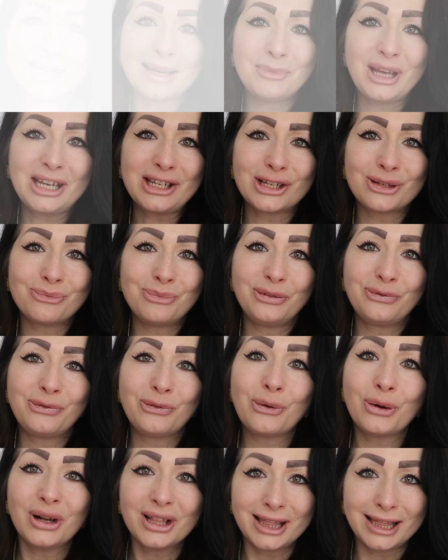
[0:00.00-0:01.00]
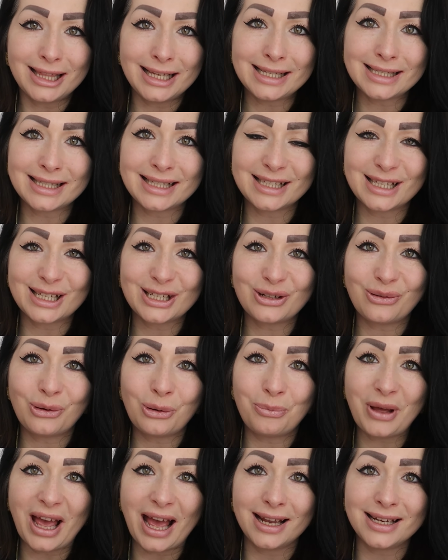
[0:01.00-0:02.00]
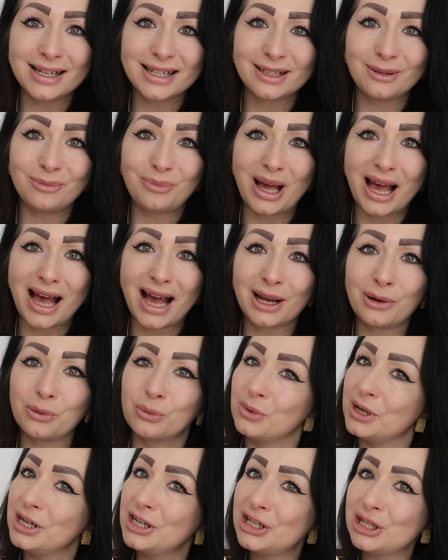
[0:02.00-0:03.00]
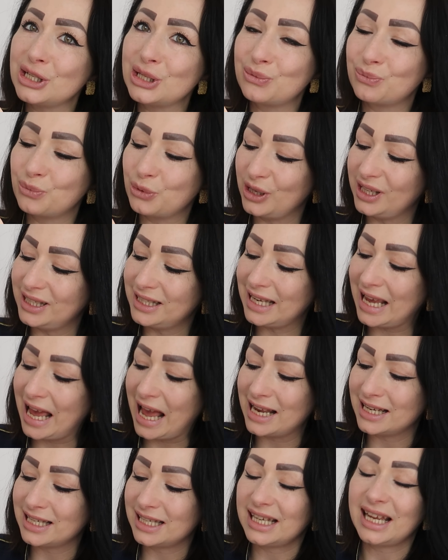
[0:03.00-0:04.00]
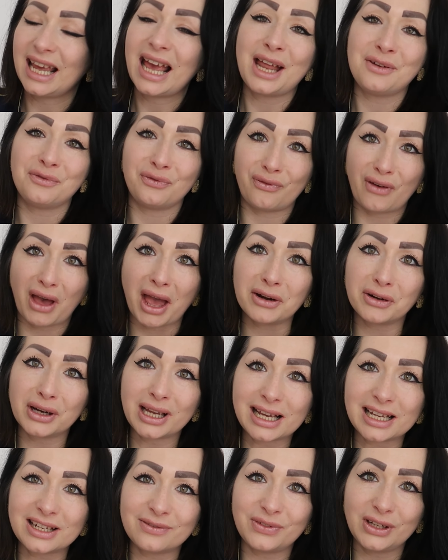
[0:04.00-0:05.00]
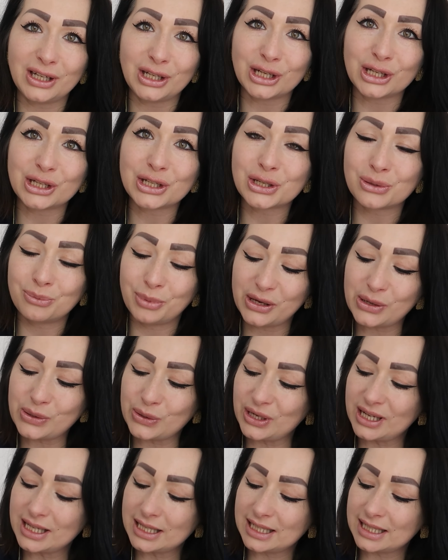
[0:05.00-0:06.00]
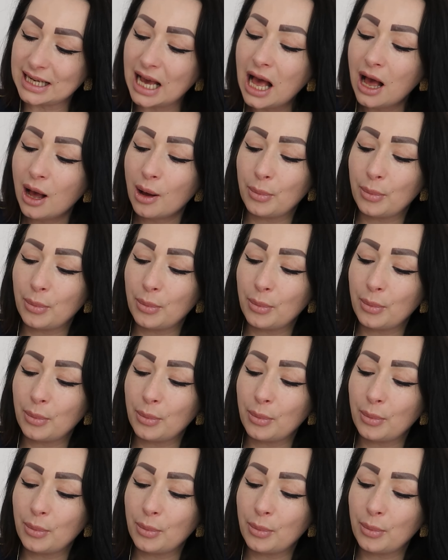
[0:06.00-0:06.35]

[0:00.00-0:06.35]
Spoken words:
As I mentioned before, this is a top handle bag, which is pretty handy and very convenient, to be honest,